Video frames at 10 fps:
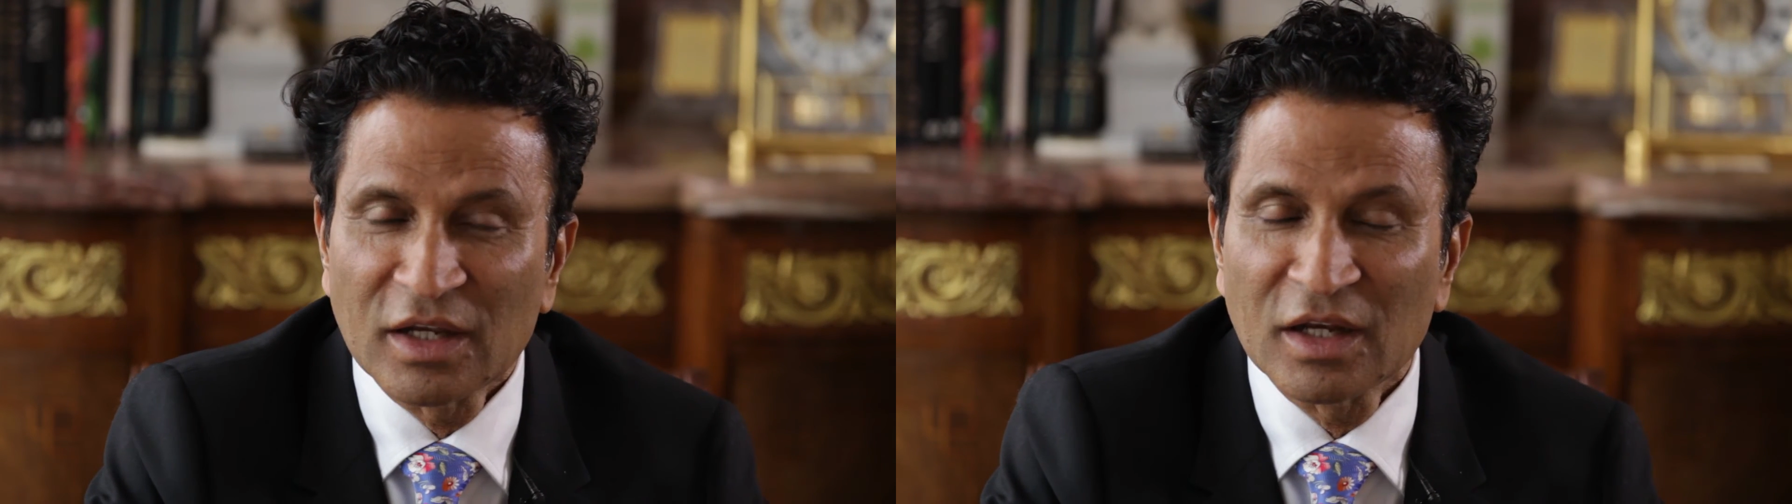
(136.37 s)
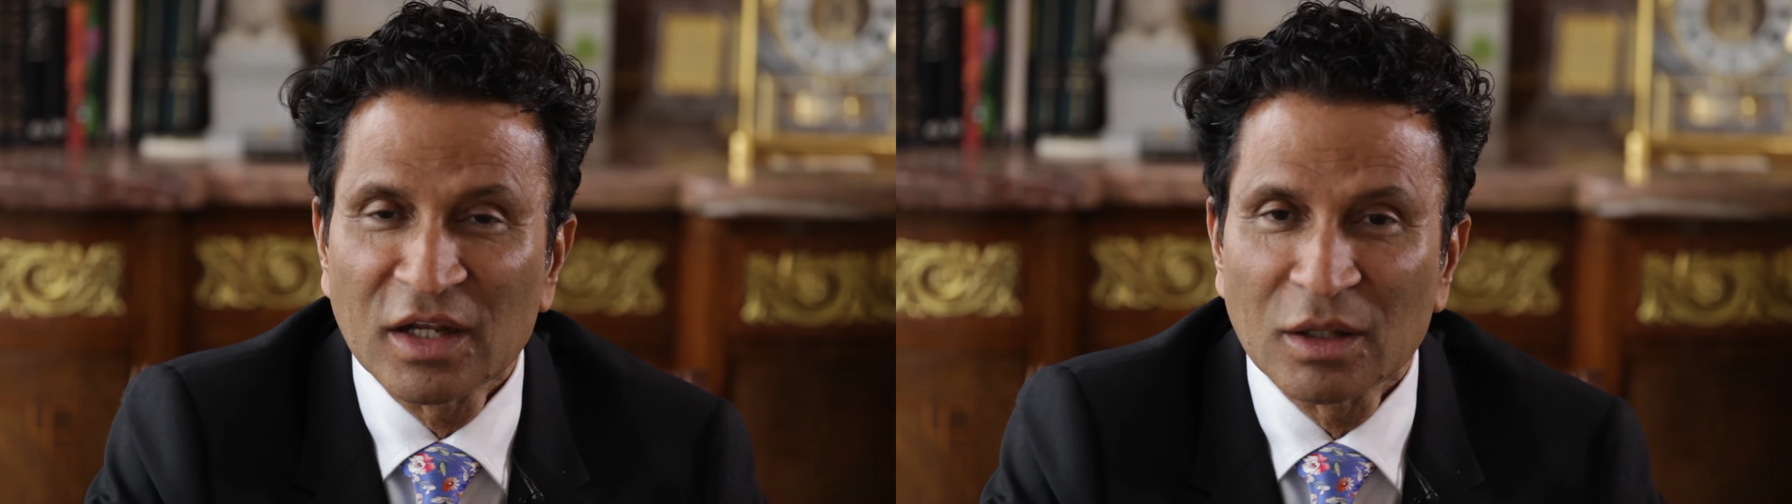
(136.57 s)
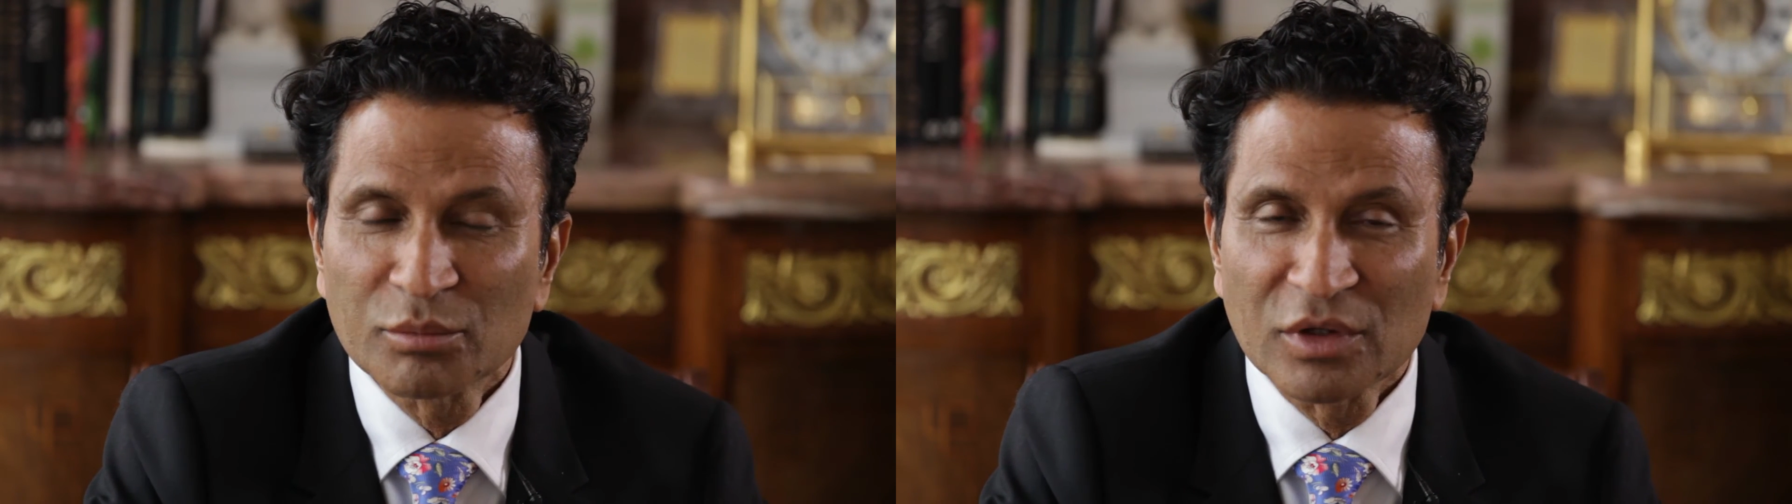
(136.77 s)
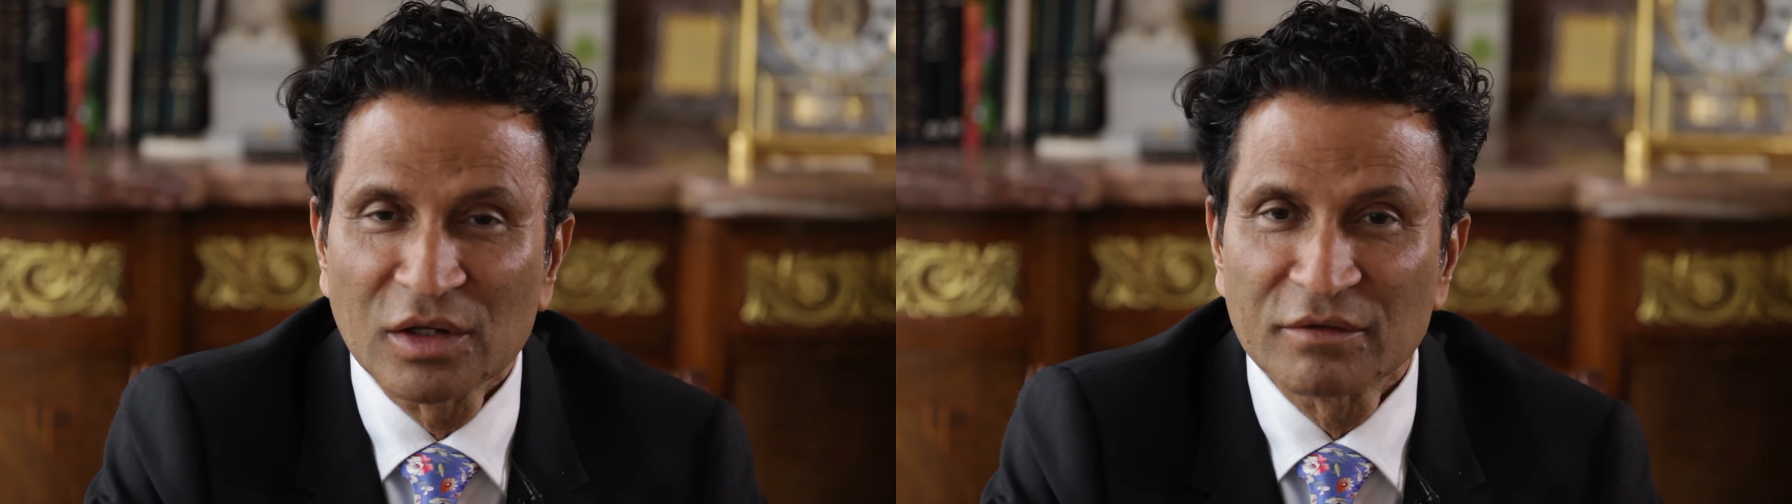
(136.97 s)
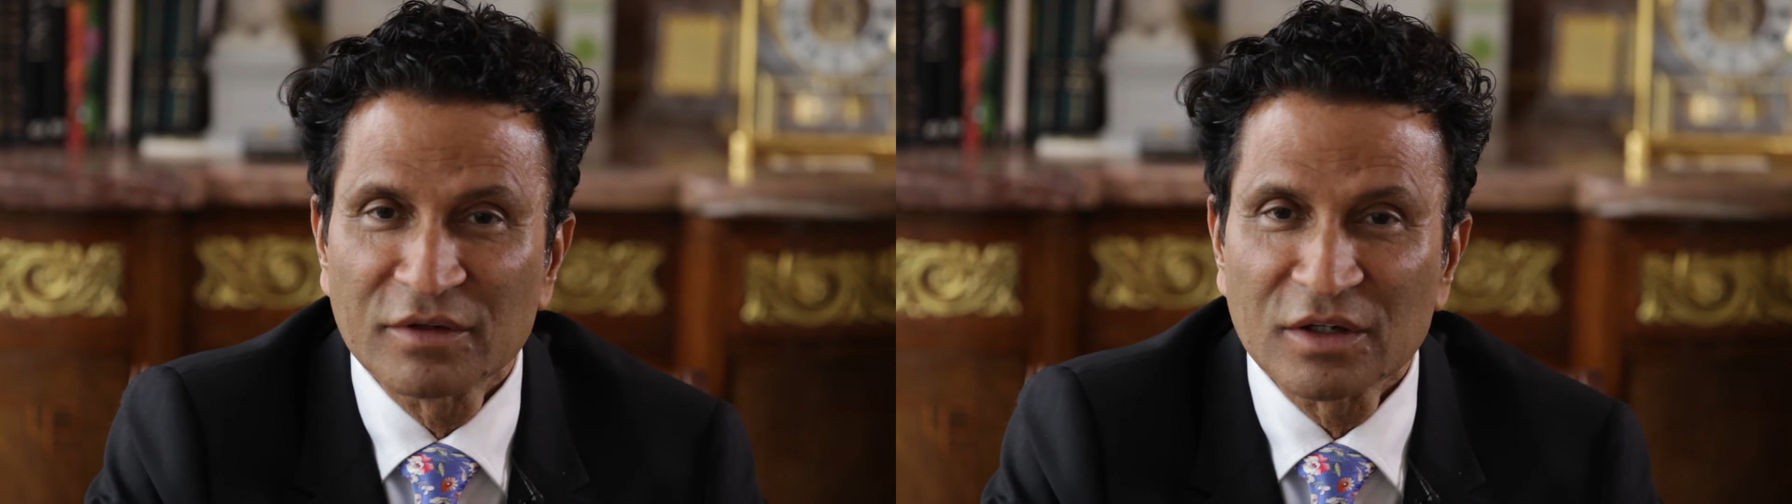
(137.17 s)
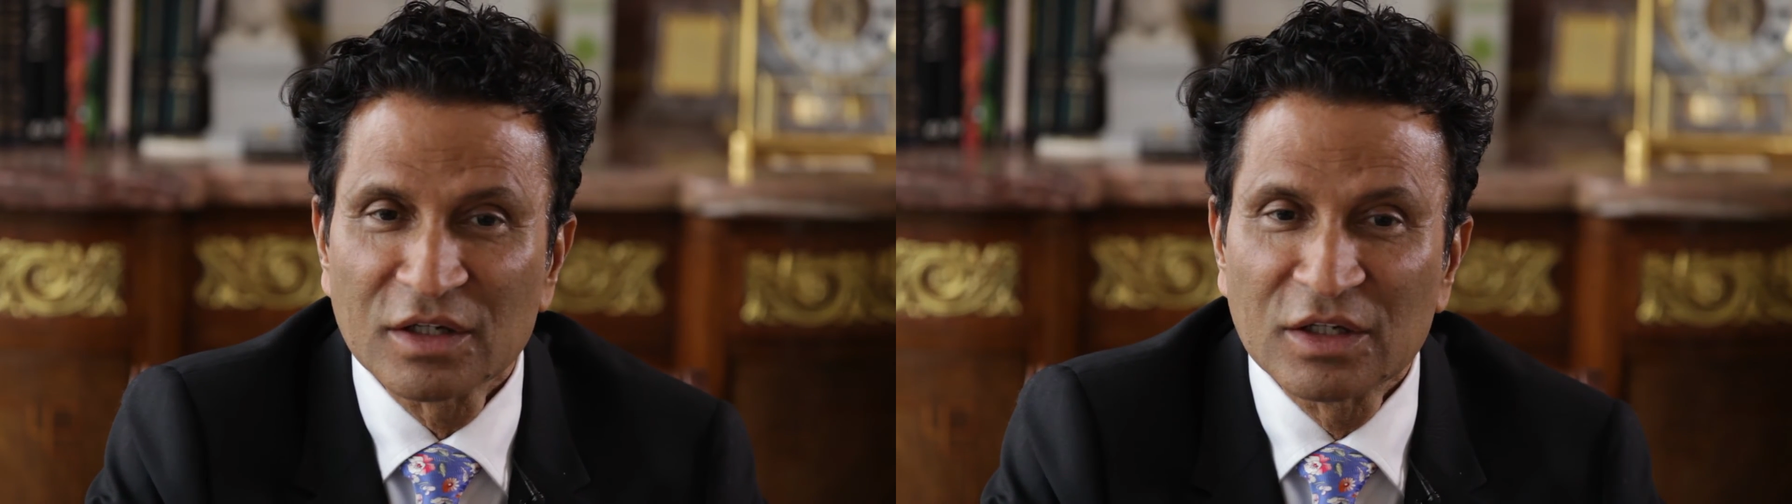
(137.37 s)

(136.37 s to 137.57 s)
and help the liver.